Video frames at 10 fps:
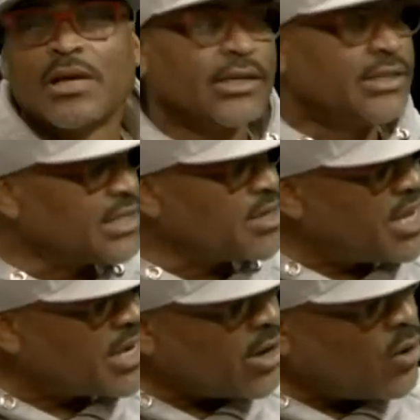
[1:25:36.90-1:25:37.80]
Doesn't
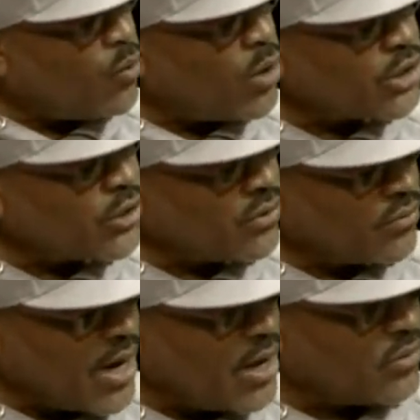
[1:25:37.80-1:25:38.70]
mean I don't want you
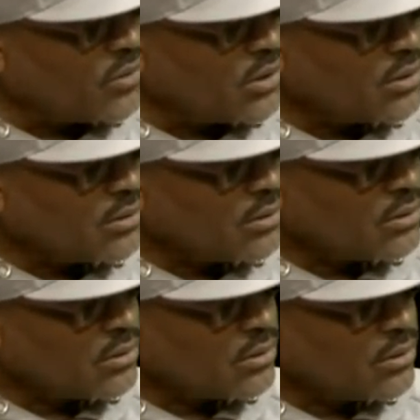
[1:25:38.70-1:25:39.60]
around.
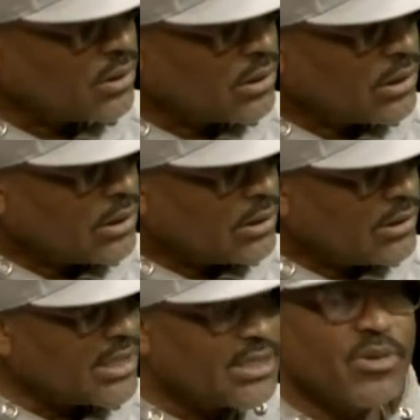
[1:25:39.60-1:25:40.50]

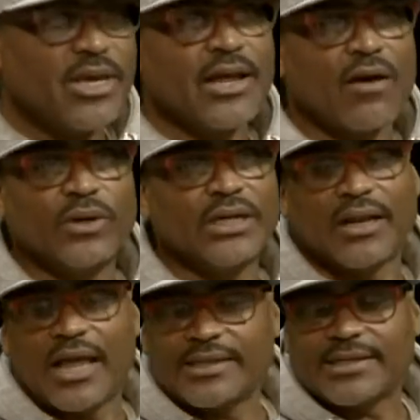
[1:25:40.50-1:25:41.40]
Doesn't mean I wouldn't
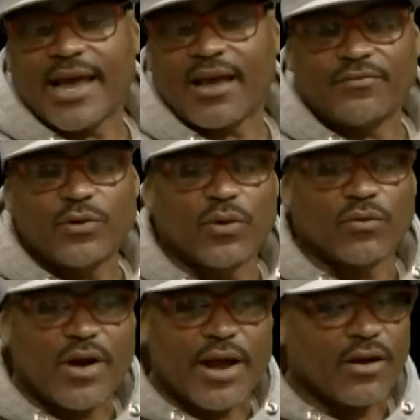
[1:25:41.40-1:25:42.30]
like to have you
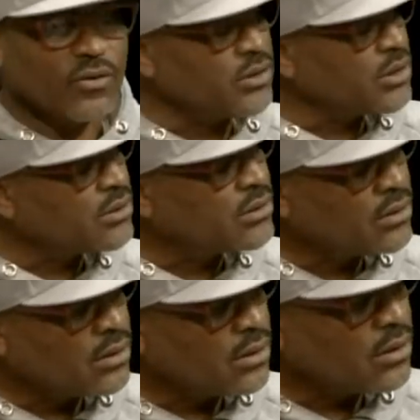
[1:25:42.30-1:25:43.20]
around.
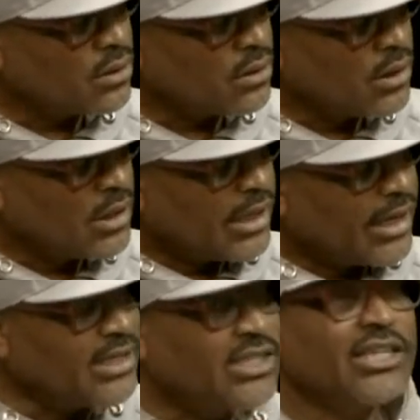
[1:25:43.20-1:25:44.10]

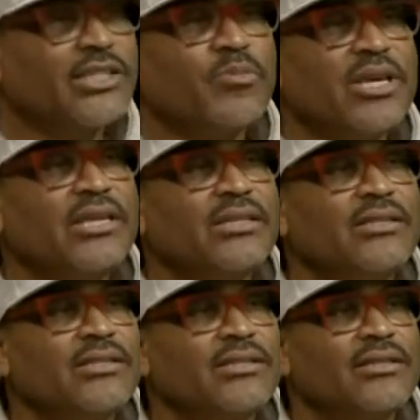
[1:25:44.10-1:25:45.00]
It just
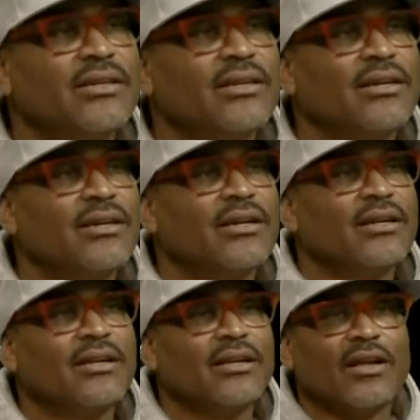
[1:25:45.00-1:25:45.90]
means
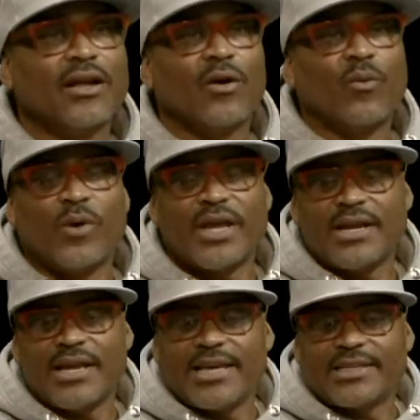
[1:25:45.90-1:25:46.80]
when
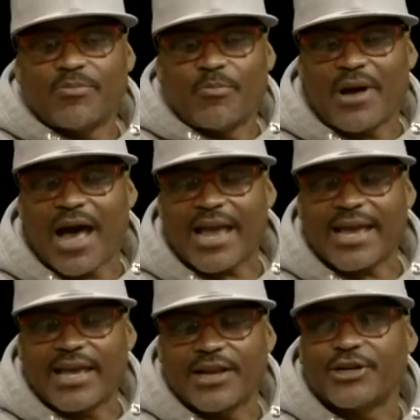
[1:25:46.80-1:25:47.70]
it's my
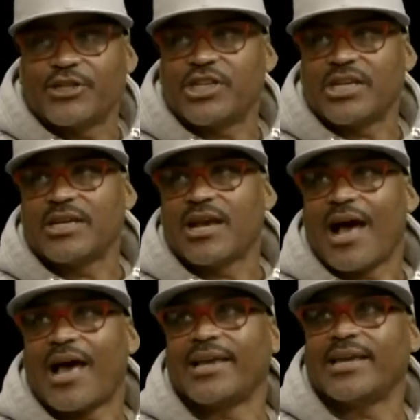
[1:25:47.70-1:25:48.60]
energy,
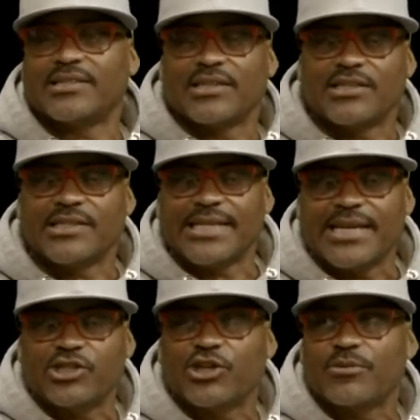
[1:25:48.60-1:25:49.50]
I get to
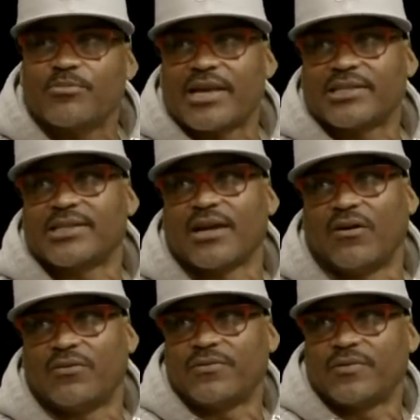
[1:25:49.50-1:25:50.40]
center myself.